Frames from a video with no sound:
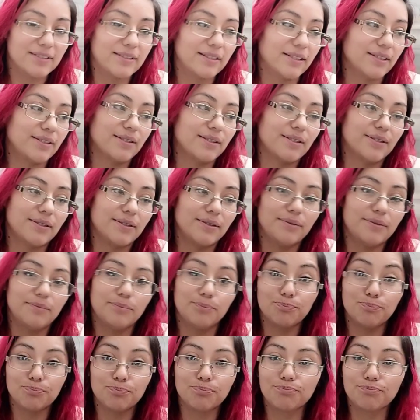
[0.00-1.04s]
I'll
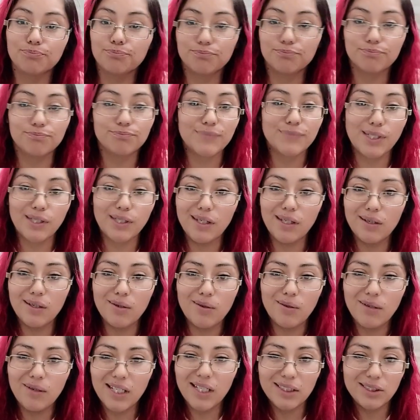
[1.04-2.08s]

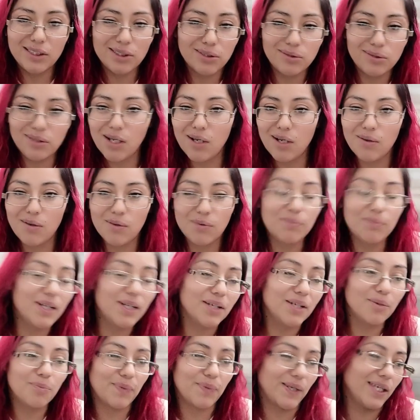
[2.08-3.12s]
let you know my
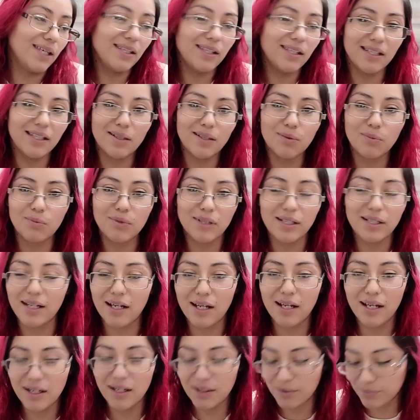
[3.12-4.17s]
opinion,
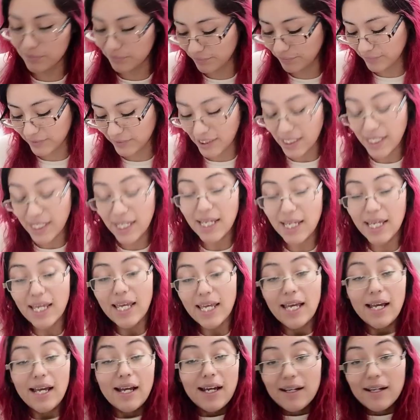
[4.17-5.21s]
whatnot.
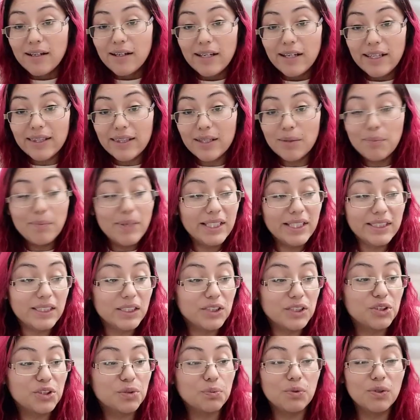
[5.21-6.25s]
The
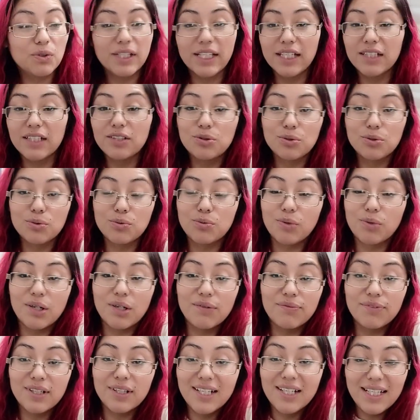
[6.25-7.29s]
message will get to
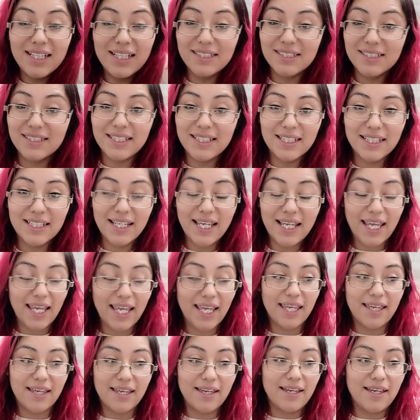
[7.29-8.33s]
whoever needs it,
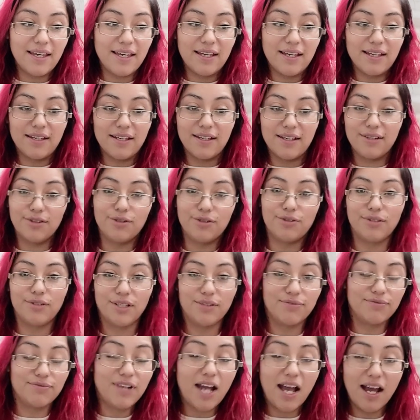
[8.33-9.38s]
and
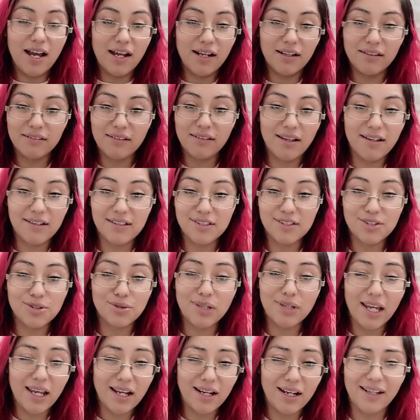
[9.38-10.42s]
if not, then it's
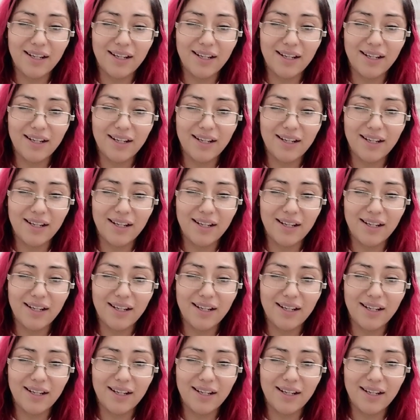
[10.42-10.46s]
okay.